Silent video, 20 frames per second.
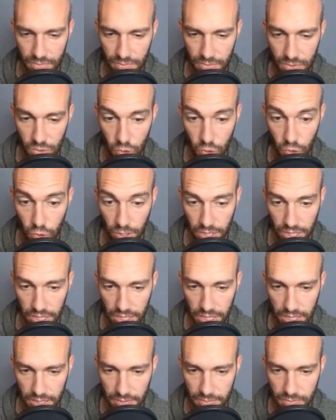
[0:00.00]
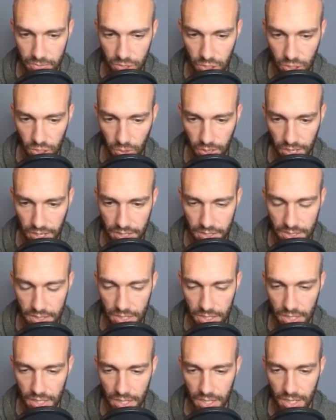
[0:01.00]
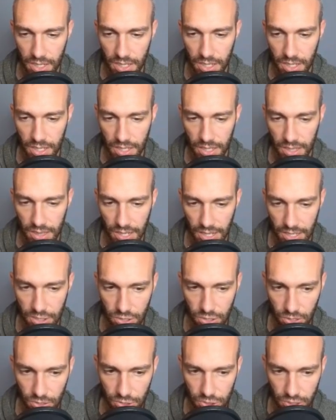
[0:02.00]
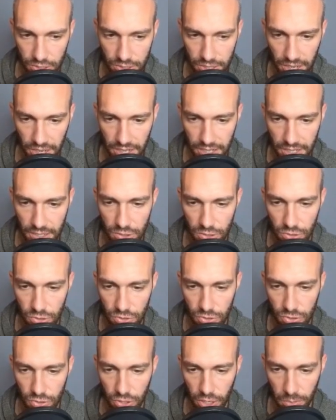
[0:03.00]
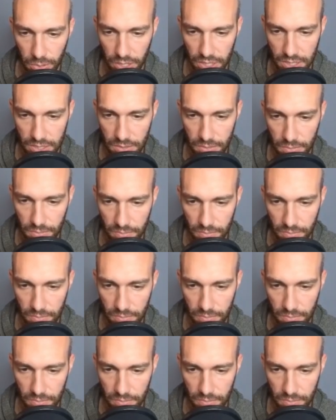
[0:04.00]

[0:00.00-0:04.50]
tricky to go against. Lunge lowers your attack, Trailblaze.